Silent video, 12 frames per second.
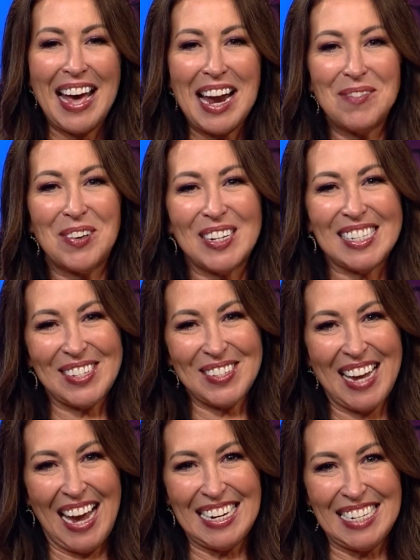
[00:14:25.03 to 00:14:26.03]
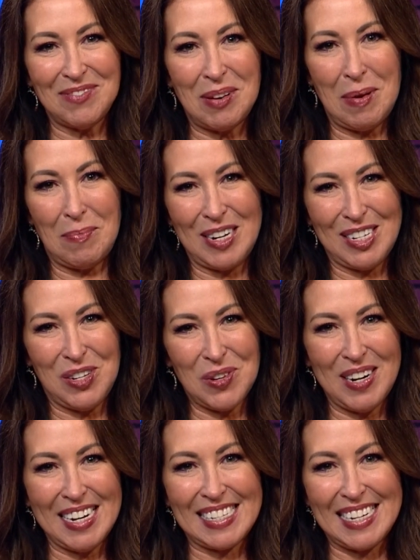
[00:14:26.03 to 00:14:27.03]
And I'm Crystal Candy. Remember to
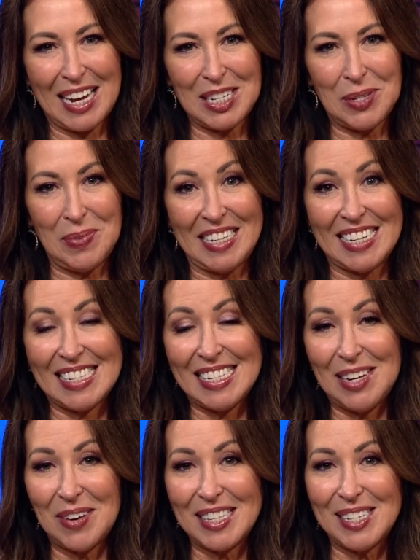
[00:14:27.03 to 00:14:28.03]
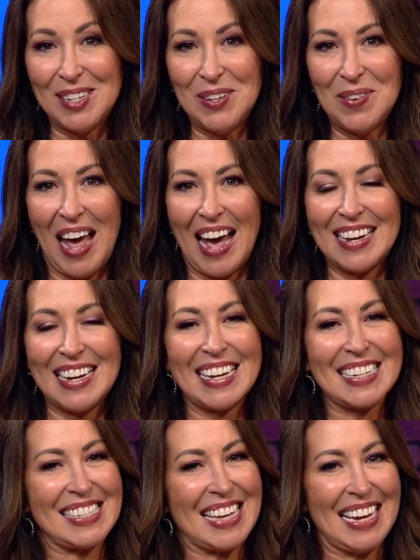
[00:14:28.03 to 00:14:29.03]
join us next week to see what's new and
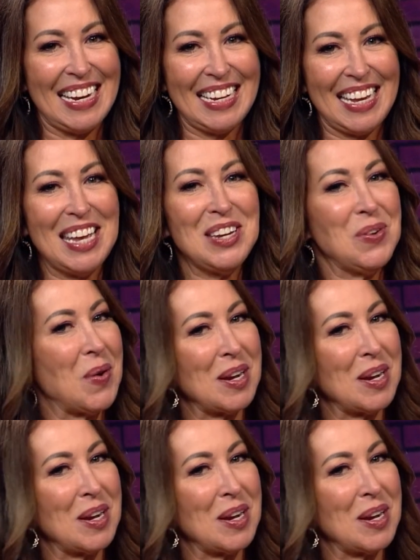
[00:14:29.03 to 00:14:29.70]
exciting in your